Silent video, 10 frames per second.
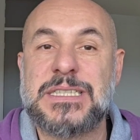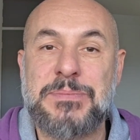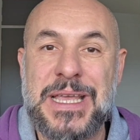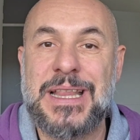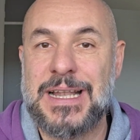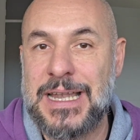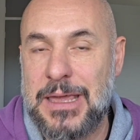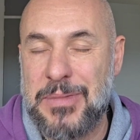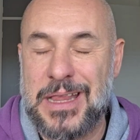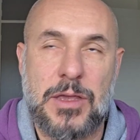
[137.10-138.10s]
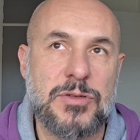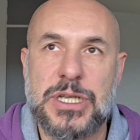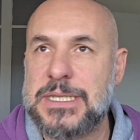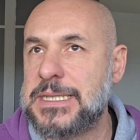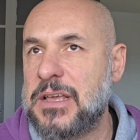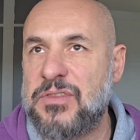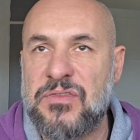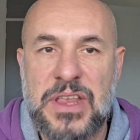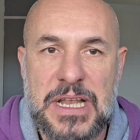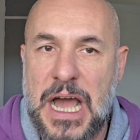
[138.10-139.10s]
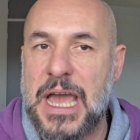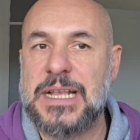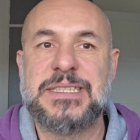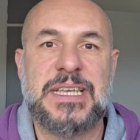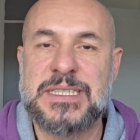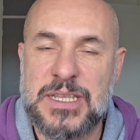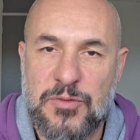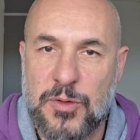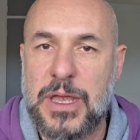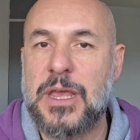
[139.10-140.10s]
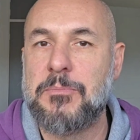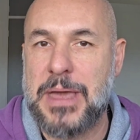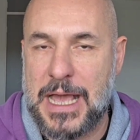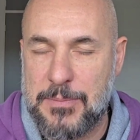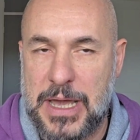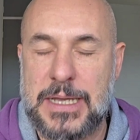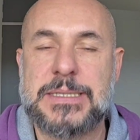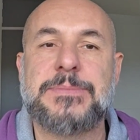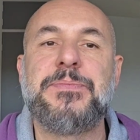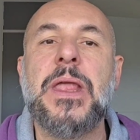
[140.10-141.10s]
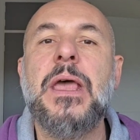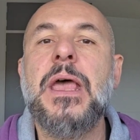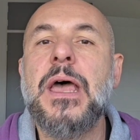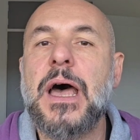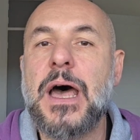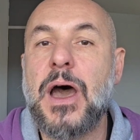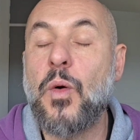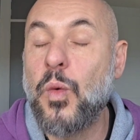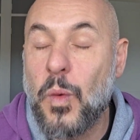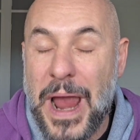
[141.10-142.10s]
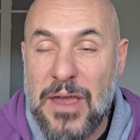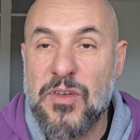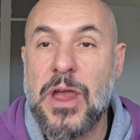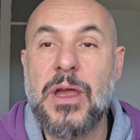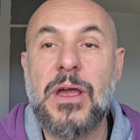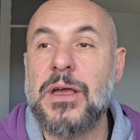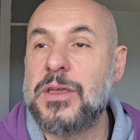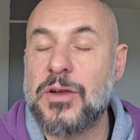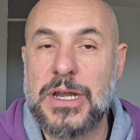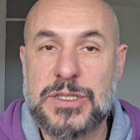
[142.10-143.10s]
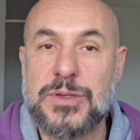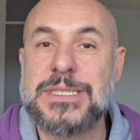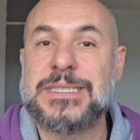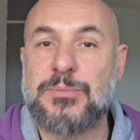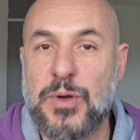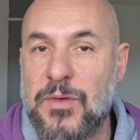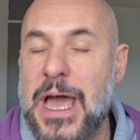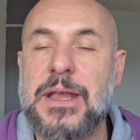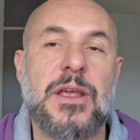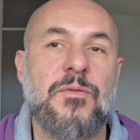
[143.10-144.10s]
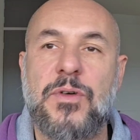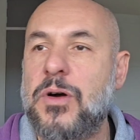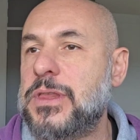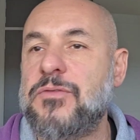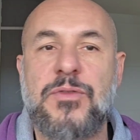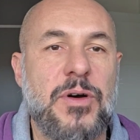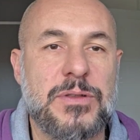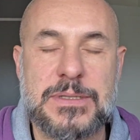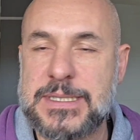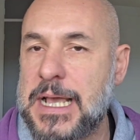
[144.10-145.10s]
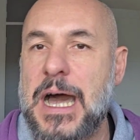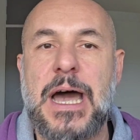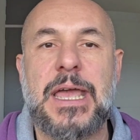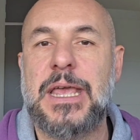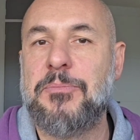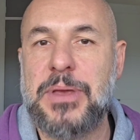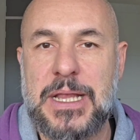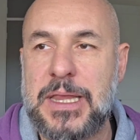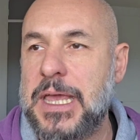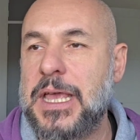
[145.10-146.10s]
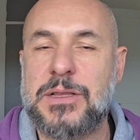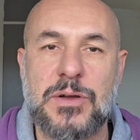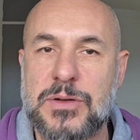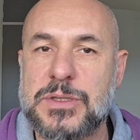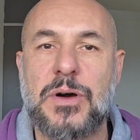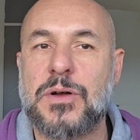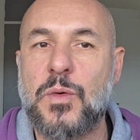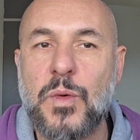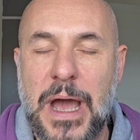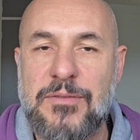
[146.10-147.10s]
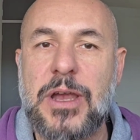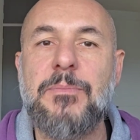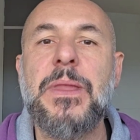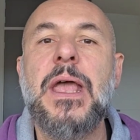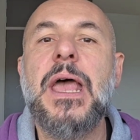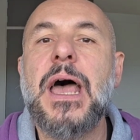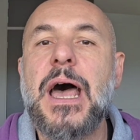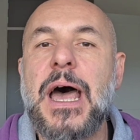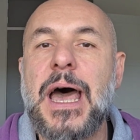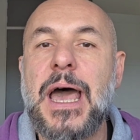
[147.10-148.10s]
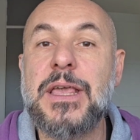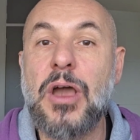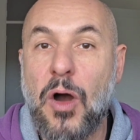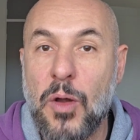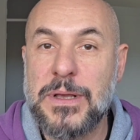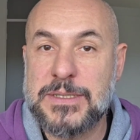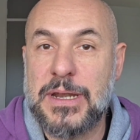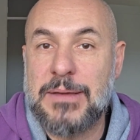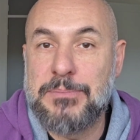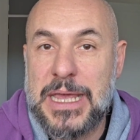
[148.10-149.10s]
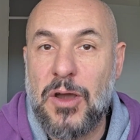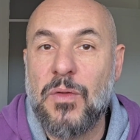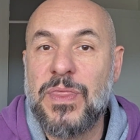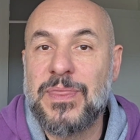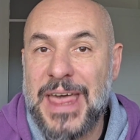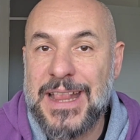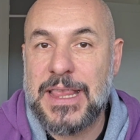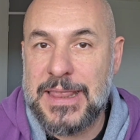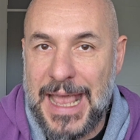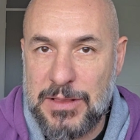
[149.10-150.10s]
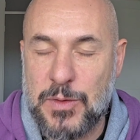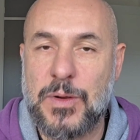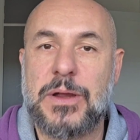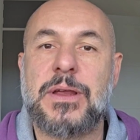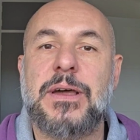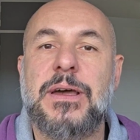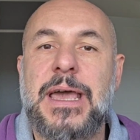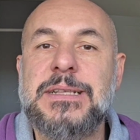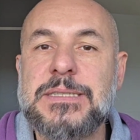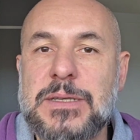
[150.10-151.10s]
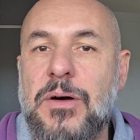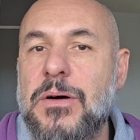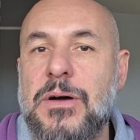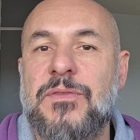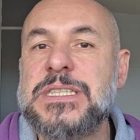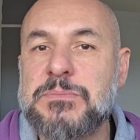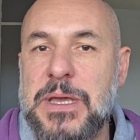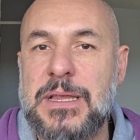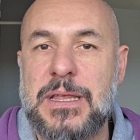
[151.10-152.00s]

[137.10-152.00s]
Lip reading: speed limit. Usually it's like 59, 63 megabytes. Whoever you're gonna choose as a provider, Vodafone, Sky, BT, TalkTalk, whoever, you're always gonna be on that network, and so the speed